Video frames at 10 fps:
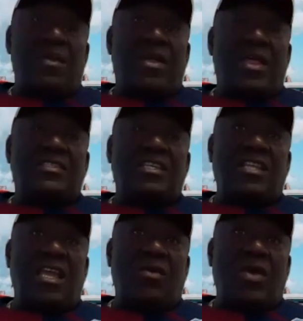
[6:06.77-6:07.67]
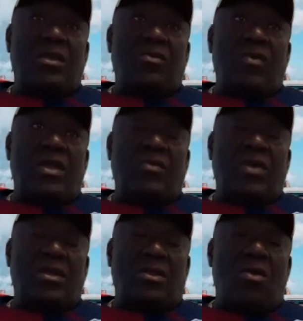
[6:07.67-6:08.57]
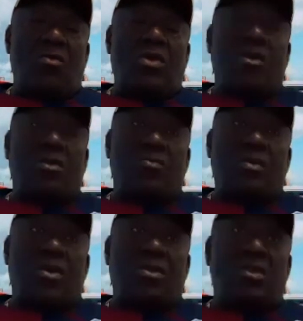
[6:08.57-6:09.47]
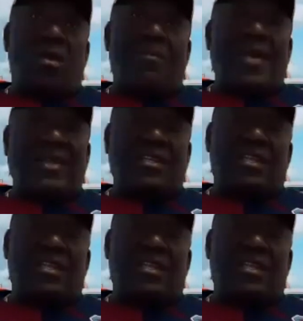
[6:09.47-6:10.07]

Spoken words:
But as the day went along, we got a lot better.